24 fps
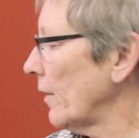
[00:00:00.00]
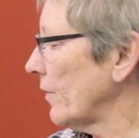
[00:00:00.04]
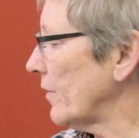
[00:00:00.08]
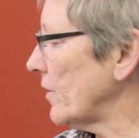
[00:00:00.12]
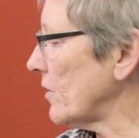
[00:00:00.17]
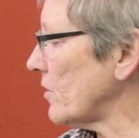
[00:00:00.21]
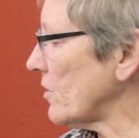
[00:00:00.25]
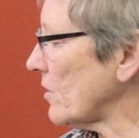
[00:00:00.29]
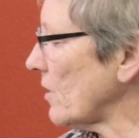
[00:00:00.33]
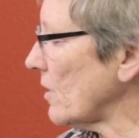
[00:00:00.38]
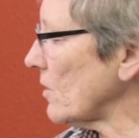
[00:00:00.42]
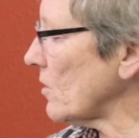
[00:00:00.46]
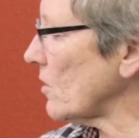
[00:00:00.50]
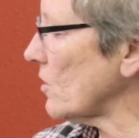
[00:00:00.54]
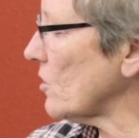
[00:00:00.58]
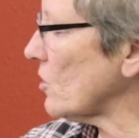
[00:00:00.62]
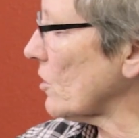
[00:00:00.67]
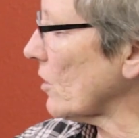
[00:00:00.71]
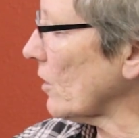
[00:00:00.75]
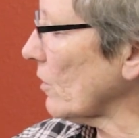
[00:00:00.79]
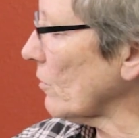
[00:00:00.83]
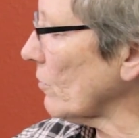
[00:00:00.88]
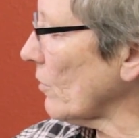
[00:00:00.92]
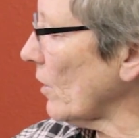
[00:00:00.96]
This doesn't
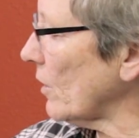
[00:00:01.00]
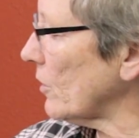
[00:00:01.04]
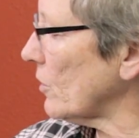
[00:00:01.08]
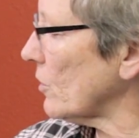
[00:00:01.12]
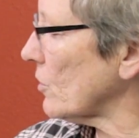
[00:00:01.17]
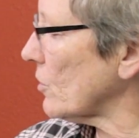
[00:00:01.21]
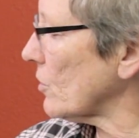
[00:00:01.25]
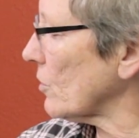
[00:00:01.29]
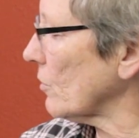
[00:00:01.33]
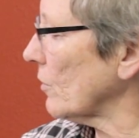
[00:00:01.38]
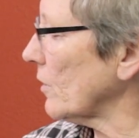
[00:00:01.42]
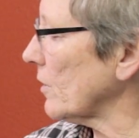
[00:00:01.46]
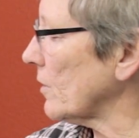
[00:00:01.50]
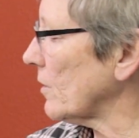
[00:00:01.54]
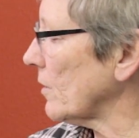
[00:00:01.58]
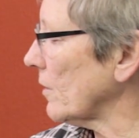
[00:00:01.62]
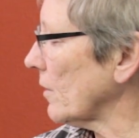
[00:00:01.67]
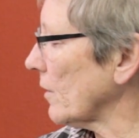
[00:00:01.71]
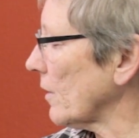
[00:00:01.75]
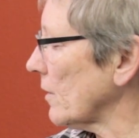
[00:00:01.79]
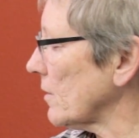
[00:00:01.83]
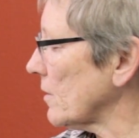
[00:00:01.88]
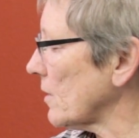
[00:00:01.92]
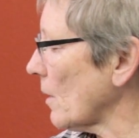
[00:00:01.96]
start registering
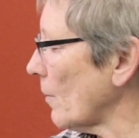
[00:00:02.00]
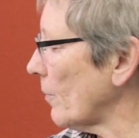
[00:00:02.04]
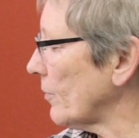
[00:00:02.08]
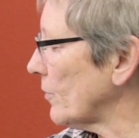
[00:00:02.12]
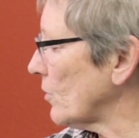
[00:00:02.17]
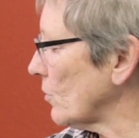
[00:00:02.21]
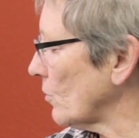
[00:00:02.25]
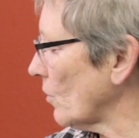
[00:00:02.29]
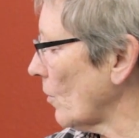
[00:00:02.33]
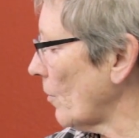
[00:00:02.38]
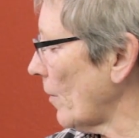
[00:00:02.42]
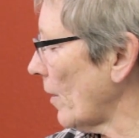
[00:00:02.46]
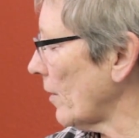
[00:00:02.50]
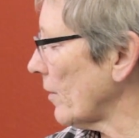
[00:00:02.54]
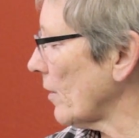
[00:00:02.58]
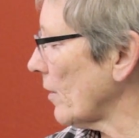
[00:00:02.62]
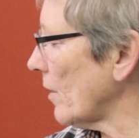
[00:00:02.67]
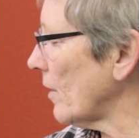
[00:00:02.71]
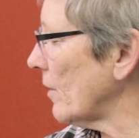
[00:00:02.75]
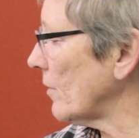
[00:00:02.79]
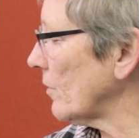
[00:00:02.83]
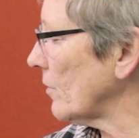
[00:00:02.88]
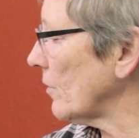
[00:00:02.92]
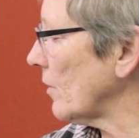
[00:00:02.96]
till it gets up to about
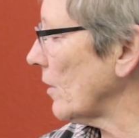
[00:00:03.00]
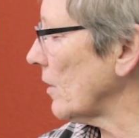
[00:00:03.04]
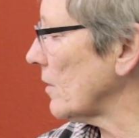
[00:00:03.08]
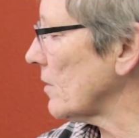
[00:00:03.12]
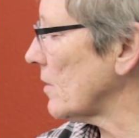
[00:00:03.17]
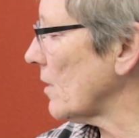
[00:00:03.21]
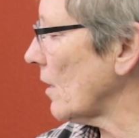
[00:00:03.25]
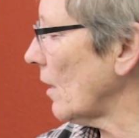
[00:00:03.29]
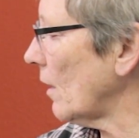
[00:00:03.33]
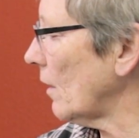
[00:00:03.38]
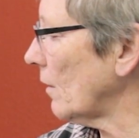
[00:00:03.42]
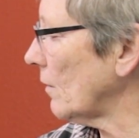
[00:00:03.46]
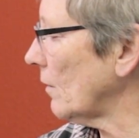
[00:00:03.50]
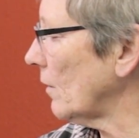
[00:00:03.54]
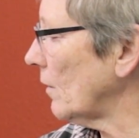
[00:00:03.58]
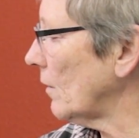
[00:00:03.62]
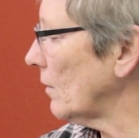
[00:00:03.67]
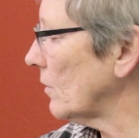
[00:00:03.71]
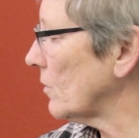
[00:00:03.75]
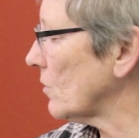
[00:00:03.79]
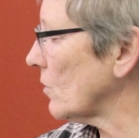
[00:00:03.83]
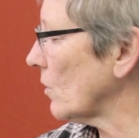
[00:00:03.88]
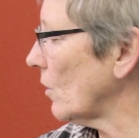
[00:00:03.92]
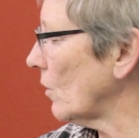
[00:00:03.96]
110.
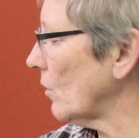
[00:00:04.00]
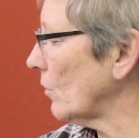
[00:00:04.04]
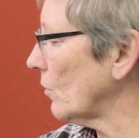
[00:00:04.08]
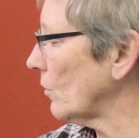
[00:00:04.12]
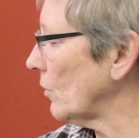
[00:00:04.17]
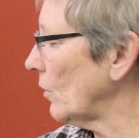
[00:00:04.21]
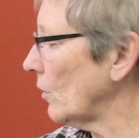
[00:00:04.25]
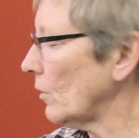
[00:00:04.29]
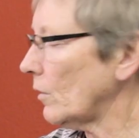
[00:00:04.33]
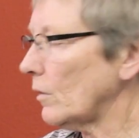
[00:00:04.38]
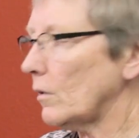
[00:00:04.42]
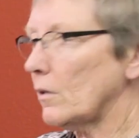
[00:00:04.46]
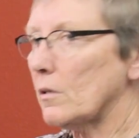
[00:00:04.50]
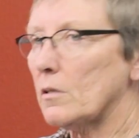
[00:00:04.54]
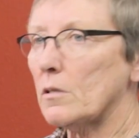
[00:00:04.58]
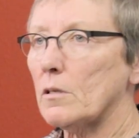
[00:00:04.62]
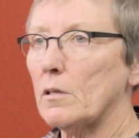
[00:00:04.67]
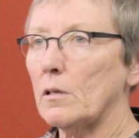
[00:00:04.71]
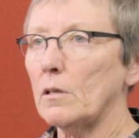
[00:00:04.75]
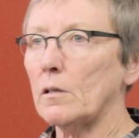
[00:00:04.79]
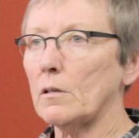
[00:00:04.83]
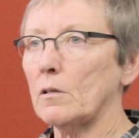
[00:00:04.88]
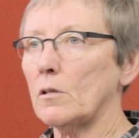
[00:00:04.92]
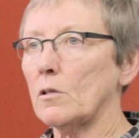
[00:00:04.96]
So you're going to
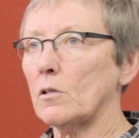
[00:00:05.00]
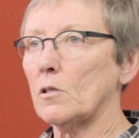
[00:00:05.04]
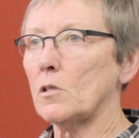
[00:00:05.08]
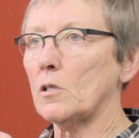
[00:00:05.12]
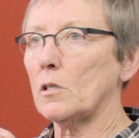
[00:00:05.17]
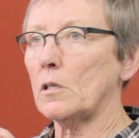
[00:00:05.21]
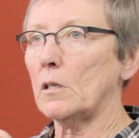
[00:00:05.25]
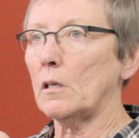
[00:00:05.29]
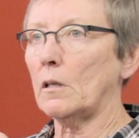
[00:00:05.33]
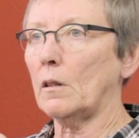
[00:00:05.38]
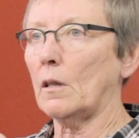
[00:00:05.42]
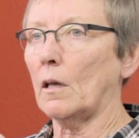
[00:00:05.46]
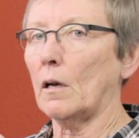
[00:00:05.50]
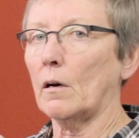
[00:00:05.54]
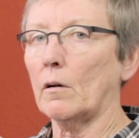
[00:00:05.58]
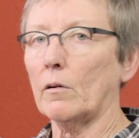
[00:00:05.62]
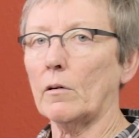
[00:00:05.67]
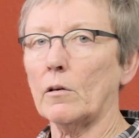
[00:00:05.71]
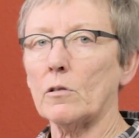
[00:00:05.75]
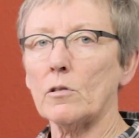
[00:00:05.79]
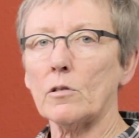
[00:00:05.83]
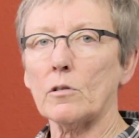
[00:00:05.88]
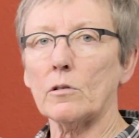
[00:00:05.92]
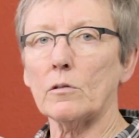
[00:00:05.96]
see it just sit there
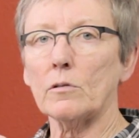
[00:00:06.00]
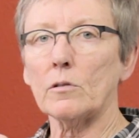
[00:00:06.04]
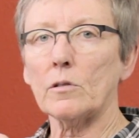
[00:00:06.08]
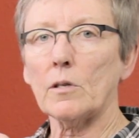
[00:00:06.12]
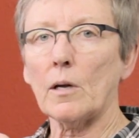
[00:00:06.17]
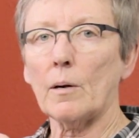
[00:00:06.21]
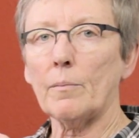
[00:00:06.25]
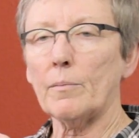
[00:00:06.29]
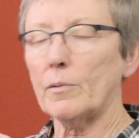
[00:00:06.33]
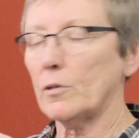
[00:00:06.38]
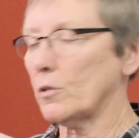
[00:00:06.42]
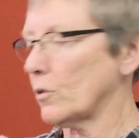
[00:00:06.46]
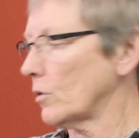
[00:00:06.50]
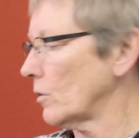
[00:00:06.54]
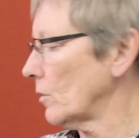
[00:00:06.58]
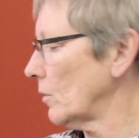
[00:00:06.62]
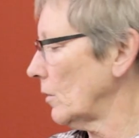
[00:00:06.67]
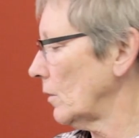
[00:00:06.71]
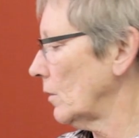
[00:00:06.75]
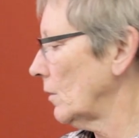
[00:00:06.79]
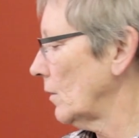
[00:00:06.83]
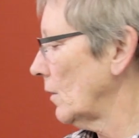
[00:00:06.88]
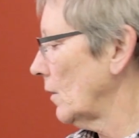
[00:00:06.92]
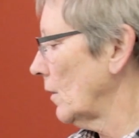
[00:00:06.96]
at a certain temperature
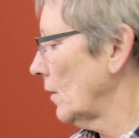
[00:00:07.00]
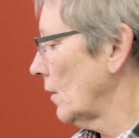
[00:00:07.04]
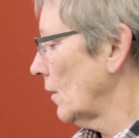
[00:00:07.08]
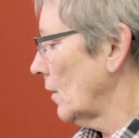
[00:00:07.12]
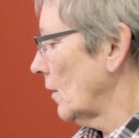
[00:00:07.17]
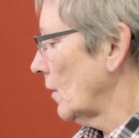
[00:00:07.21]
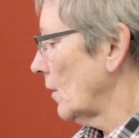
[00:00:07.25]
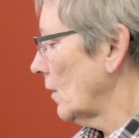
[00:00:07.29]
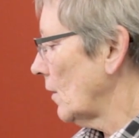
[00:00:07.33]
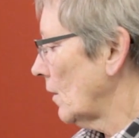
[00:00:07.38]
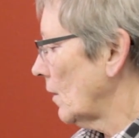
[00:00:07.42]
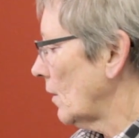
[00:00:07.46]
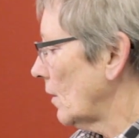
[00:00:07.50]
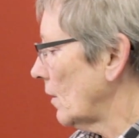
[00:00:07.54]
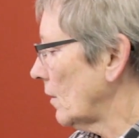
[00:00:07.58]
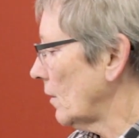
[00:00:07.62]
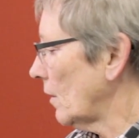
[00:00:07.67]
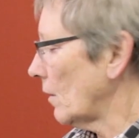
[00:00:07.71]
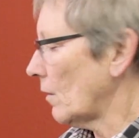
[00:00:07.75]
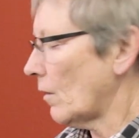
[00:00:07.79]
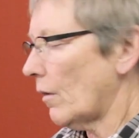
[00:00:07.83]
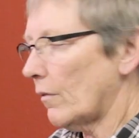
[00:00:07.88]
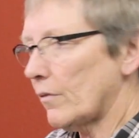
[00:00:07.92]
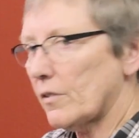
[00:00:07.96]
and
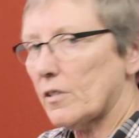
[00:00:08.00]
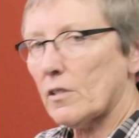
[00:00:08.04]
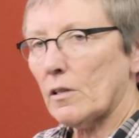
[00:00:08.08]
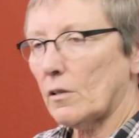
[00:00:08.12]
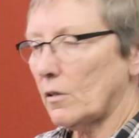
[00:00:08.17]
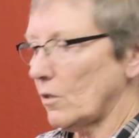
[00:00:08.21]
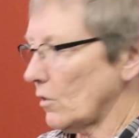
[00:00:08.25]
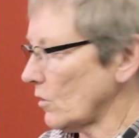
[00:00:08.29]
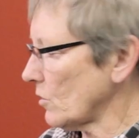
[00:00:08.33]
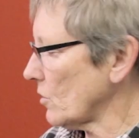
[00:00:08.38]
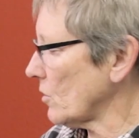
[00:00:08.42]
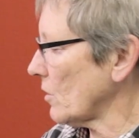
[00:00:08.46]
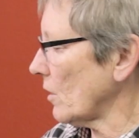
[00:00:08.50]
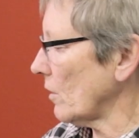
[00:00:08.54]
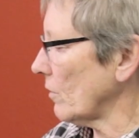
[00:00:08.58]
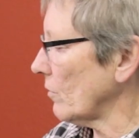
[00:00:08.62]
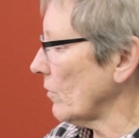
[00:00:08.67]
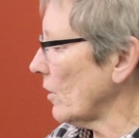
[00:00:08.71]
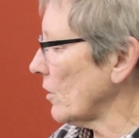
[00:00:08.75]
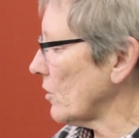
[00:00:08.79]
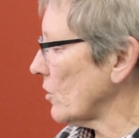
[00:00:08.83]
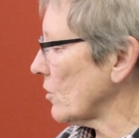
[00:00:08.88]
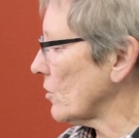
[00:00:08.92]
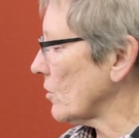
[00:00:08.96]
then all of a sudden it'll start
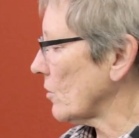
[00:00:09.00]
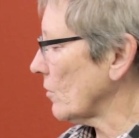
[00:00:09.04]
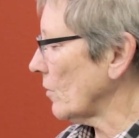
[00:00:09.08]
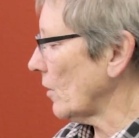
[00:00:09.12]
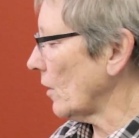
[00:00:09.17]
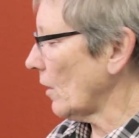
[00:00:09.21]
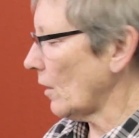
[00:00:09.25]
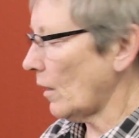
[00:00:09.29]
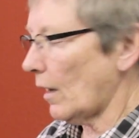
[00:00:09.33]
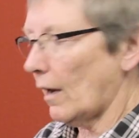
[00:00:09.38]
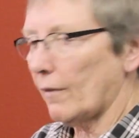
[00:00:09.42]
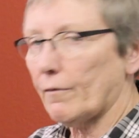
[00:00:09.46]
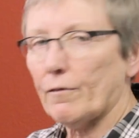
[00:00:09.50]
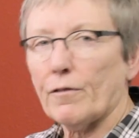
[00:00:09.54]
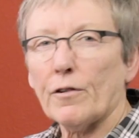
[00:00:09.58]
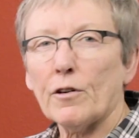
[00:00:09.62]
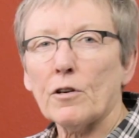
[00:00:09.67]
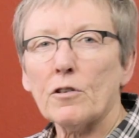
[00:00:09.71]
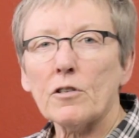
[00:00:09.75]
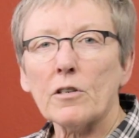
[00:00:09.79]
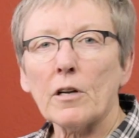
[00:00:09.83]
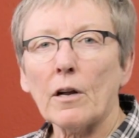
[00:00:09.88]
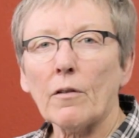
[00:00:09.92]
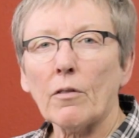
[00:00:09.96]
registering. At
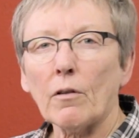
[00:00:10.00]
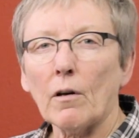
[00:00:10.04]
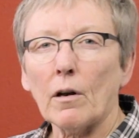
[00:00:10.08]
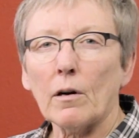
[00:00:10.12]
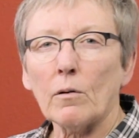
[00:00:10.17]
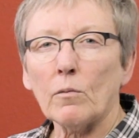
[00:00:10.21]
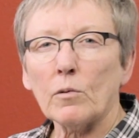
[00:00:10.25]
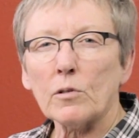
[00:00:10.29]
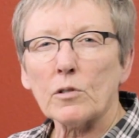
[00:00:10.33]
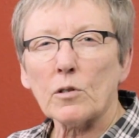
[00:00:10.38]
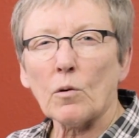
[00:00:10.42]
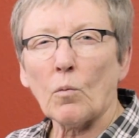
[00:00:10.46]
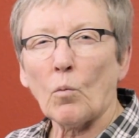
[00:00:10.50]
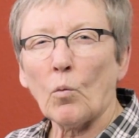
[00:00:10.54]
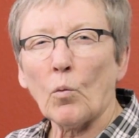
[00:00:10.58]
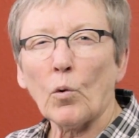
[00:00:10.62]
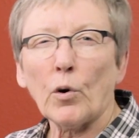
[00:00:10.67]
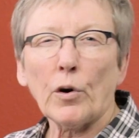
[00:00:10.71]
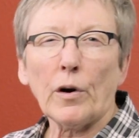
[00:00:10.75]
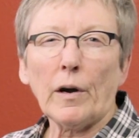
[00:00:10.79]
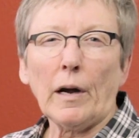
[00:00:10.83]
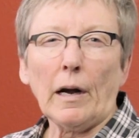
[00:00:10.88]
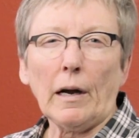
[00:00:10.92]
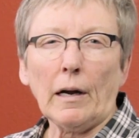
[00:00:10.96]
first I thought it wasn't
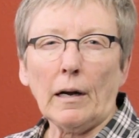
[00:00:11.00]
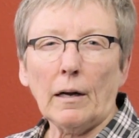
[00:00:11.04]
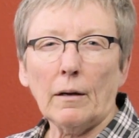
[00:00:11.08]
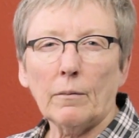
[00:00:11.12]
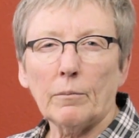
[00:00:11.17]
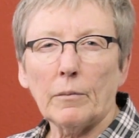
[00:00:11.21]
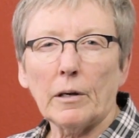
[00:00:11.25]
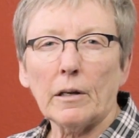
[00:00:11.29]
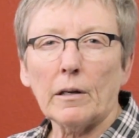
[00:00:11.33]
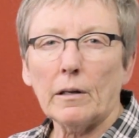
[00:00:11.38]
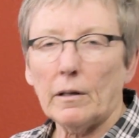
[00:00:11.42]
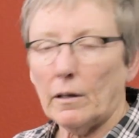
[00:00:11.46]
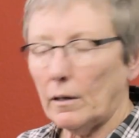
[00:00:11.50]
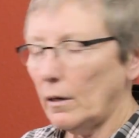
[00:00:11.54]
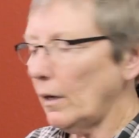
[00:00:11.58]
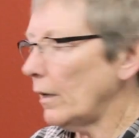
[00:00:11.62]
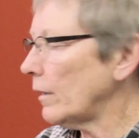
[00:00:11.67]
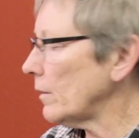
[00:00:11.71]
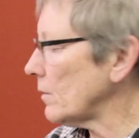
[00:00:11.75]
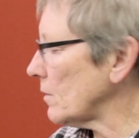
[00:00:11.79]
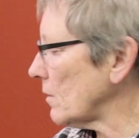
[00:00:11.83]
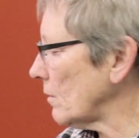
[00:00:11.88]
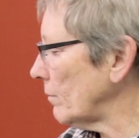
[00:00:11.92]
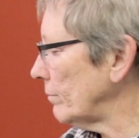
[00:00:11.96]
working, but it
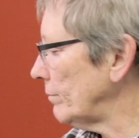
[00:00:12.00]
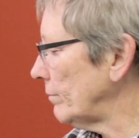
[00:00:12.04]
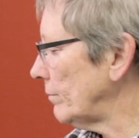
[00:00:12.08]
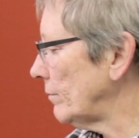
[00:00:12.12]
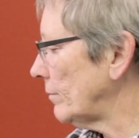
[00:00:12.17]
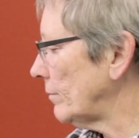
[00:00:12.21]
is.